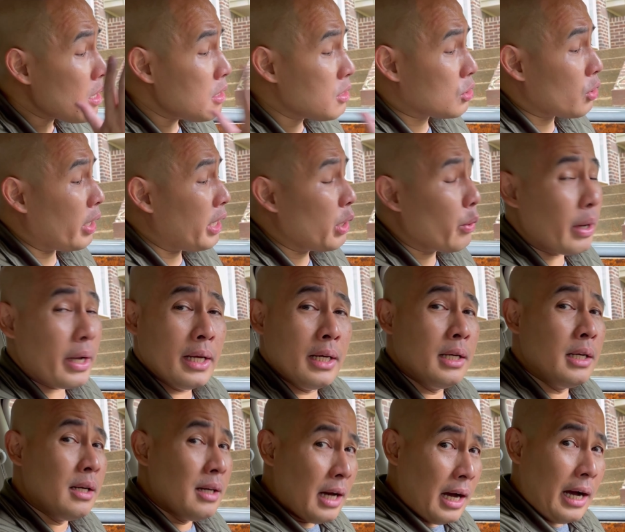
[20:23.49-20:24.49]
so anyway
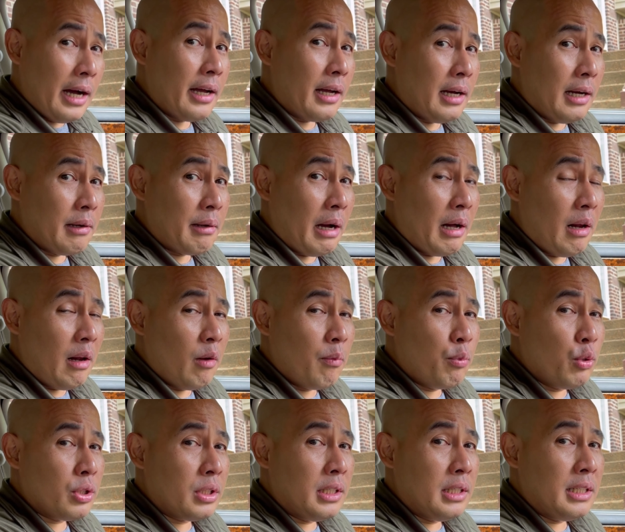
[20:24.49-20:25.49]
I, I, I'll
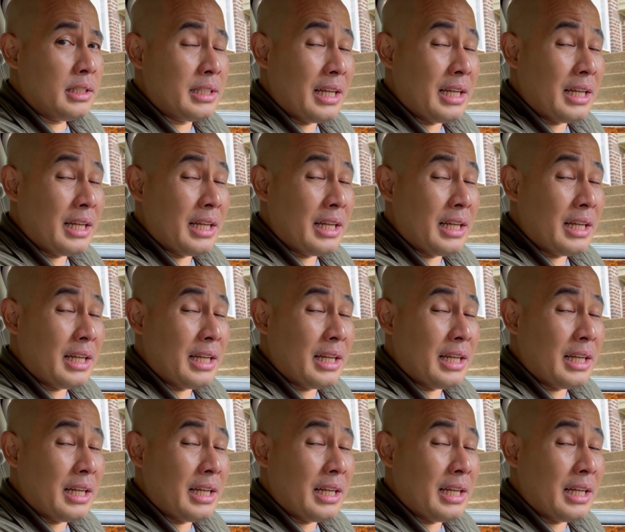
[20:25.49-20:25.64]
put uh,